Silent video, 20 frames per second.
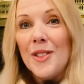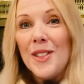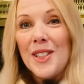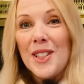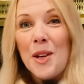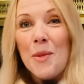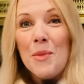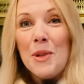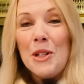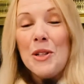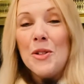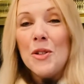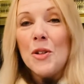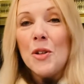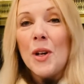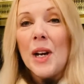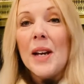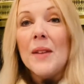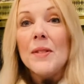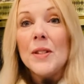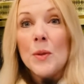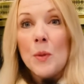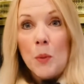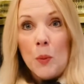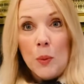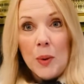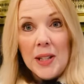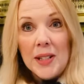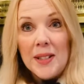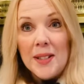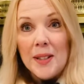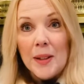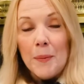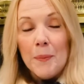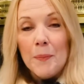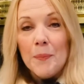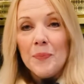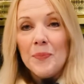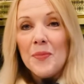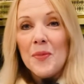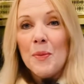someone who craves wisdom